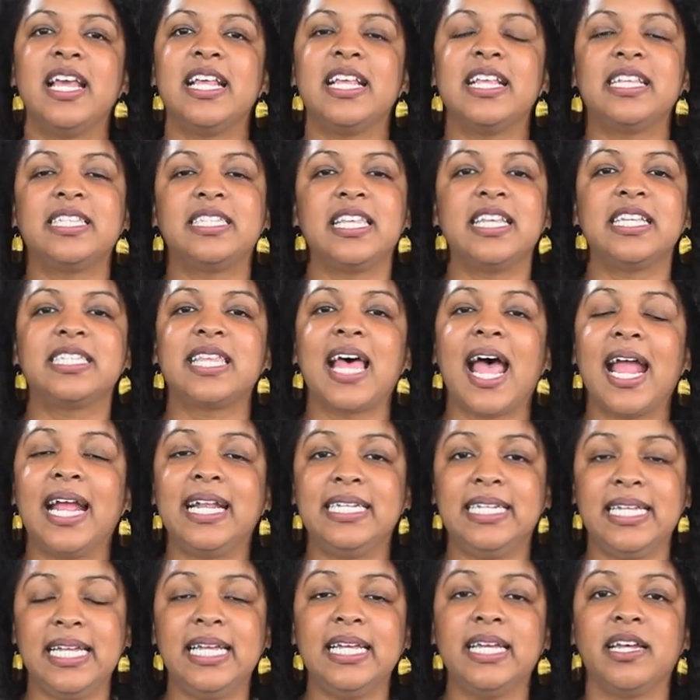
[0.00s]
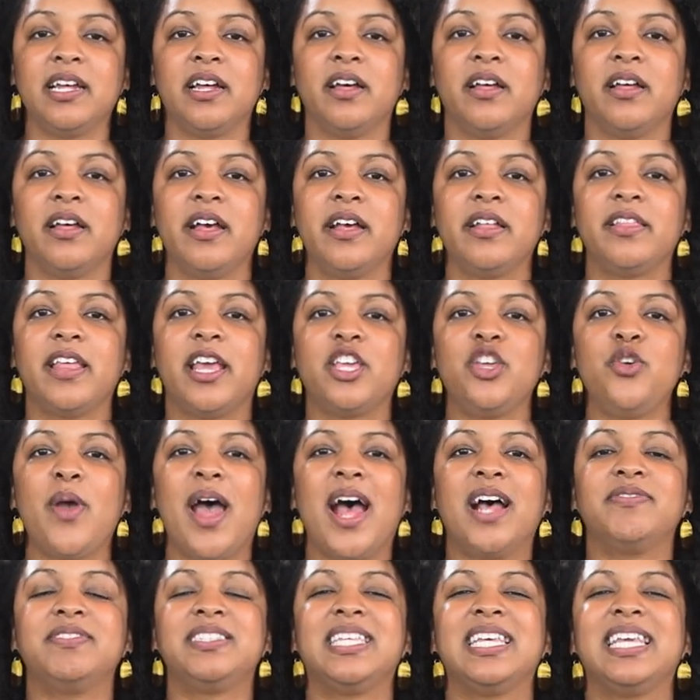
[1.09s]
is this idea that you
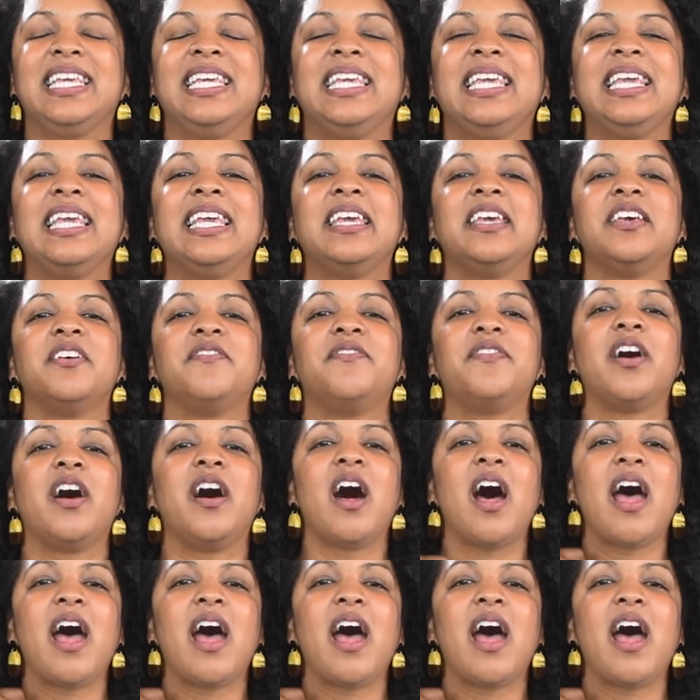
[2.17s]
have to give